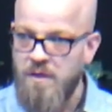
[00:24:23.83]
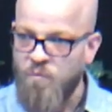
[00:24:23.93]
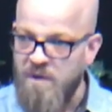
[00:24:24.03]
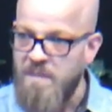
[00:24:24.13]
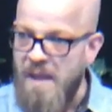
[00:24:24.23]

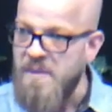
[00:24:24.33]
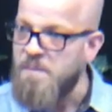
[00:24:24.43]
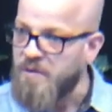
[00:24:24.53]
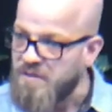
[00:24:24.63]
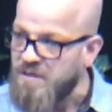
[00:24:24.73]
We may be
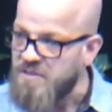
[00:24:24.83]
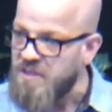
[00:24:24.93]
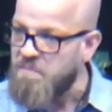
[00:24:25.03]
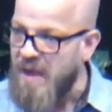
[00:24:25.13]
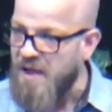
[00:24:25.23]

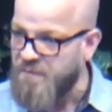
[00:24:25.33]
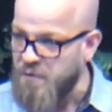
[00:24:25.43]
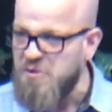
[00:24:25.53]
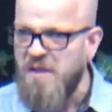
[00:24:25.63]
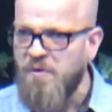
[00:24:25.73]
producing bad
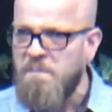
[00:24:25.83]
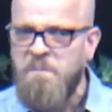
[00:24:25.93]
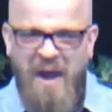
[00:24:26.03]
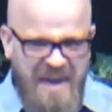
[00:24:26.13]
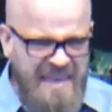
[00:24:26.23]
fruit. You ever
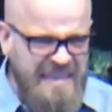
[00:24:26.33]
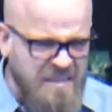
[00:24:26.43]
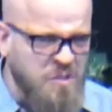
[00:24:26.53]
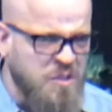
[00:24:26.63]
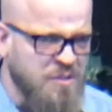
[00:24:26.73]
bite
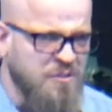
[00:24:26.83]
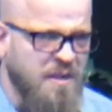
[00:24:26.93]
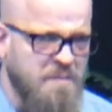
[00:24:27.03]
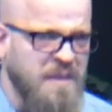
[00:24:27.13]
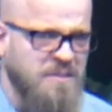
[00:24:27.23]
into
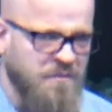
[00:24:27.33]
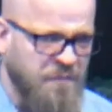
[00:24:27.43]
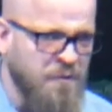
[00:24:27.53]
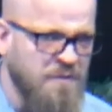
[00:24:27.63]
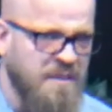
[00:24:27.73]
a piece of
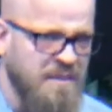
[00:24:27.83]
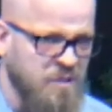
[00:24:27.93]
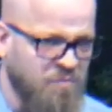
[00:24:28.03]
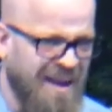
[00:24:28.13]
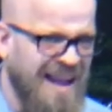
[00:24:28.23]
fruit that
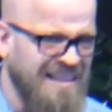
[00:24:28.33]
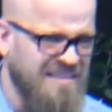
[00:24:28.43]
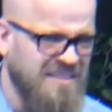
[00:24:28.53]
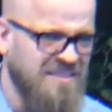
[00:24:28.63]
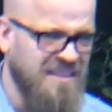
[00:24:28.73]
is
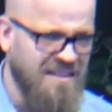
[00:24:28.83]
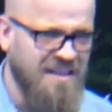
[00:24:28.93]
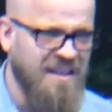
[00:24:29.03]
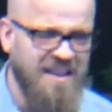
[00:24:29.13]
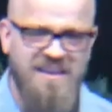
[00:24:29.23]
rot
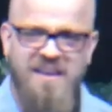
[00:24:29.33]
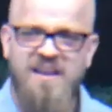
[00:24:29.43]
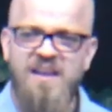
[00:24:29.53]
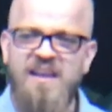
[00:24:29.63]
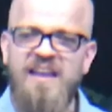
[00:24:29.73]
it,
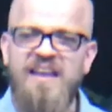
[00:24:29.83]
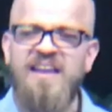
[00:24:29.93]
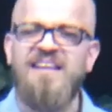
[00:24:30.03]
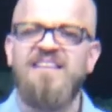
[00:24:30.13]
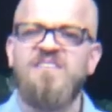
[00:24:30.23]

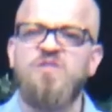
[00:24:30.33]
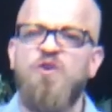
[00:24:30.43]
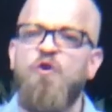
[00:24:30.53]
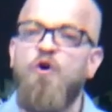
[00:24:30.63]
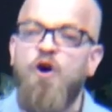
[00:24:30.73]
it is
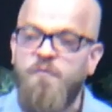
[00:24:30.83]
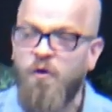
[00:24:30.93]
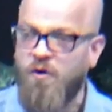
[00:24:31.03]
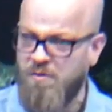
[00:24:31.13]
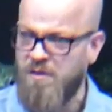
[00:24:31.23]

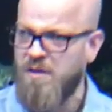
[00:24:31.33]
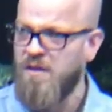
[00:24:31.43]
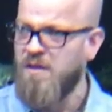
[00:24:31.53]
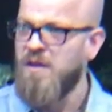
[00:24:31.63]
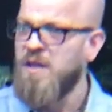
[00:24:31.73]
awful.
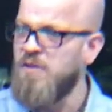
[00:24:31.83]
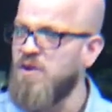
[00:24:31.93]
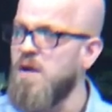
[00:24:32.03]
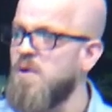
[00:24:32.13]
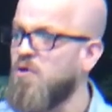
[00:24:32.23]
You ever
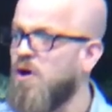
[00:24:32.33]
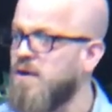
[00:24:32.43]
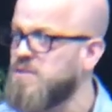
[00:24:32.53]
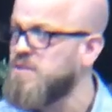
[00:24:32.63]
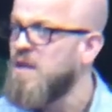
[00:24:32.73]
come
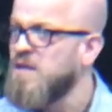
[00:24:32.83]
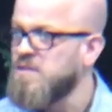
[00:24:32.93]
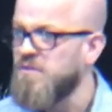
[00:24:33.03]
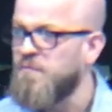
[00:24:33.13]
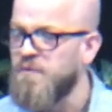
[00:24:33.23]
across
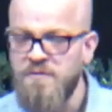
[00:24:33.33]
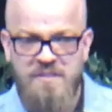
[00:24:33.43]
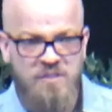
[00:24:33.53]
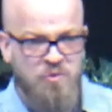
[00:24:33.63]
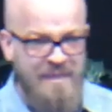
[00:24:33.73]
some fruit
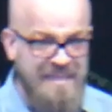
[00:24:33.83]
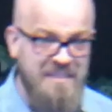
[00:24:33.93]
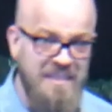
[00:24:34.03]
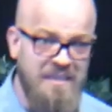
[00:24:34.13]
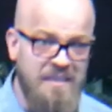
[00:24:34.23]
that's
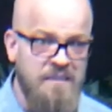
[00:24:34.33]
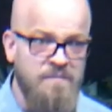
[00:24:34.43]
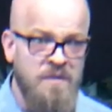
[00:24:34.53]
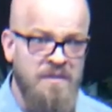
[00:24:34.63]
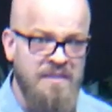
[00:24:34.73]
rancid,
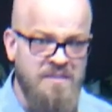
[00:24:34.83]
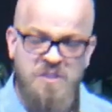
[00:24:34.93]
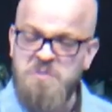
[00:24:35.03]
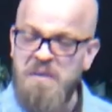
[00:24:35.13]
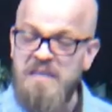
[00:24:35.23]
that
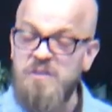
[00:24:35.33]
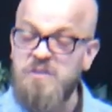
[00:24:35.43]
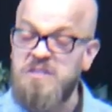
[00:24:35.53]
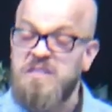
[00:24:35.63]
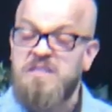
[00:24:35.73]

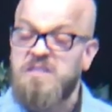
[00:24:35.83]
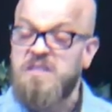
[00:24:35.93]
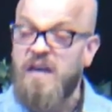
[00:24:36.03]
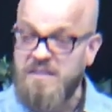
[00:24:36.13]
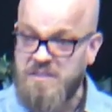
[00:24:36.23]
smells
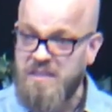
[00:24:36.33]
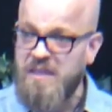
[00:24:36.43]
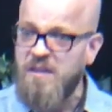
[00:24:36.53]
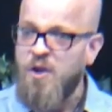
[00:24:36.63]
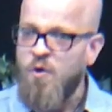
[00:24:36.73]

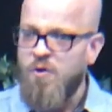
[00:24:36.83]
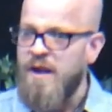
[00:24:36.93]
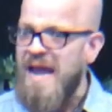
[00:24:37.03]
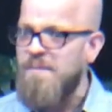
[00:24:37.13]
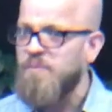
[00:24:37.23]
disgusting, or
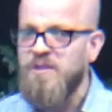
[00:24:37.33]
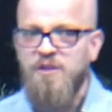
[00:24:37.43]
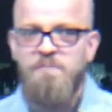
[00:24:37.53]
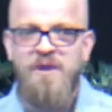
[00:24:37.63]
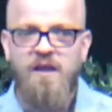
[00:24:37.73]
an apple that
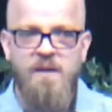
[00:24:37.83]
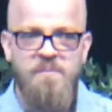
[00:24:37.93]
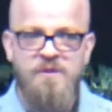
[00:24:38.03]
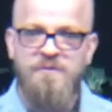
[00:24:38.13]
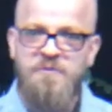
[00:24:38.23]
you pick
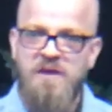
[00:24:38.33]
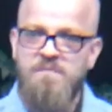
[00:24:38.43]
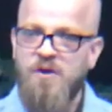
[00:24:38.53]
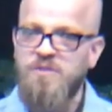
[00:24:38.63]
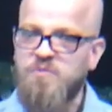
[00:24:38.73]
up and your
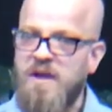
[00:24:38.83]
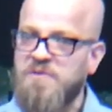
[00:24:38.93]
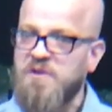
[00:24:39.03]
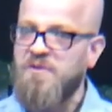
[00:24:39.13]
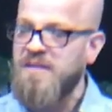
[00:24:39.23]
thumb goes
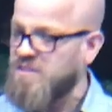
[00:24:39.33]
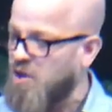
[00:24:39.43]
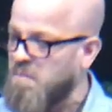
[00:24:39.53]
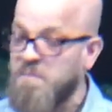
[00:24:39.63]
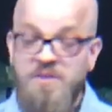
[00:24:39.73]
right through it and it's
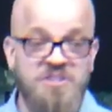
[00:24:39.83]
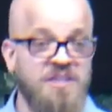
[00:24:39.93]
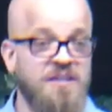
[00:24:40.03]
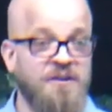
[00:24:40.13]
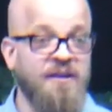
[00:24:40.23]
all
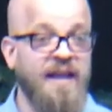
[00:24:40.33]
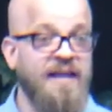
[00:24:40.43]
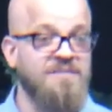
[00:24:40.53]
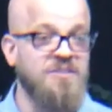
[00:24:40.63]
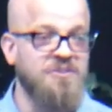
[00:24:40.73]
mushy in your
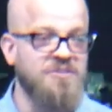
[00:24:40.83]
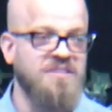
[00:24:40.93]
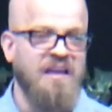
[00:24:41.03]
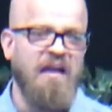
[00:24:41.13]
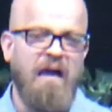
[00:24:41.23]
hands and you're just
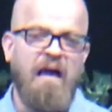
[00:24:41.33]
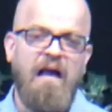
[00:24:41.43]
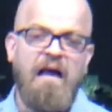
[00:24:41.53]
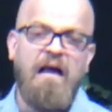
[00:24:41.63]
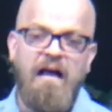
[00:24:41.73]
like,
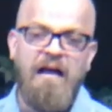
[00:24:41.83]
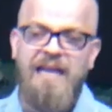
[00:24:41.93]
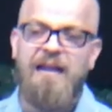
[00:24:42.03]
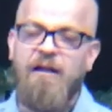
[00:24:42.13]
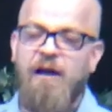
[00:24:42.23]
oh,
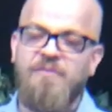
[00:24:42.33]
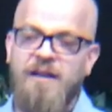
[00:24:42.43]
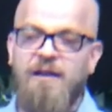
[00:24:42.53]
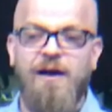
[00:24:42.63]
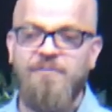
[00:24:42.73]
get it off,
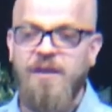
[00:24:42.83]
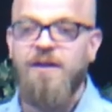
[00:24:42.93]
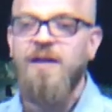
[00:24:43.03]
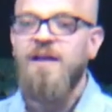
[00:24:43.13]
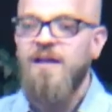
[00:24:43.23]
get it off, get
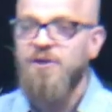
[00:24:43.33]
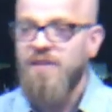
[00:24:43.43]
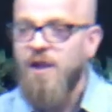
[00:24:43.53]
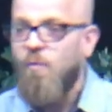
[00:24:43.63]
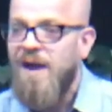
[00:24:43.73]
it off. You're
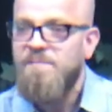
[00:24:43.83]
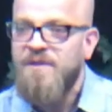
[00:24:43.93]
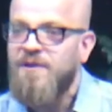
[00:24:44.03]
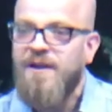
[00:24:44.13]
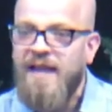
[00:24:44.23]
like
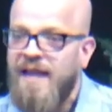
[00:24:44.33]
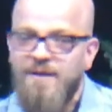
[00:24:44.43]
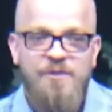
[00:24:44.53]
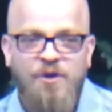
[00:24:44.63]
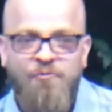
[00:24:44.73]
wiping your
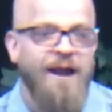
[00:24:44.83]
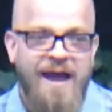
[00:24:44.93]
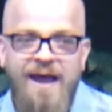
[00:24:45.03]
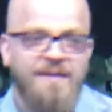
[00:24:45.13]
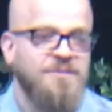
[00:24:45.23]
hand on the
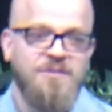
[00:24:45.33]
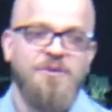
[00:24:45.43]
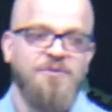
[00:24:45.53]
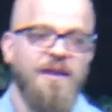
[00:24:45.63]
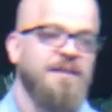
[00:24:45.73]
grass
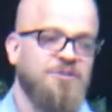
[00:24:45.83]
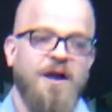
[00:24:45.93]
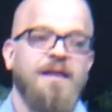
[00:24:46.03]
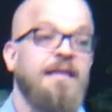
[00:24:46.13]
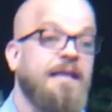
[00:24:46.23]
and you're like
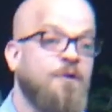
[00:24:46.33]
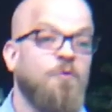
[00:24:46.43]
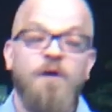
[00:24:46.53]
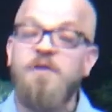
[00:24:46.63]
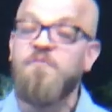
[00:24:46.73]
trying to get it
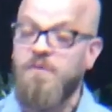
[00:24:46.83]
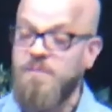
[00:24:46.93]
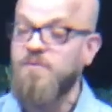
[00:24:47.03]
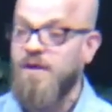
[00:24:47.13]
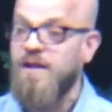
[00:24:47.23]
away from
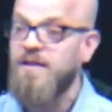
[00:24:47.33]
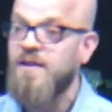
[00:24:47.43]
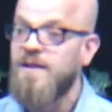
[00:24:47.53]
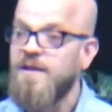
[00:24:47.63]
you, right?